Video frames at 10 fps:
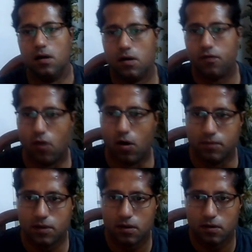
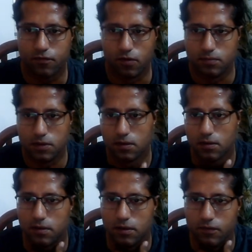formed from the
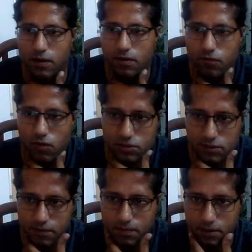given word
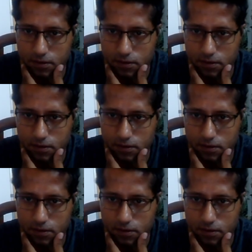statement.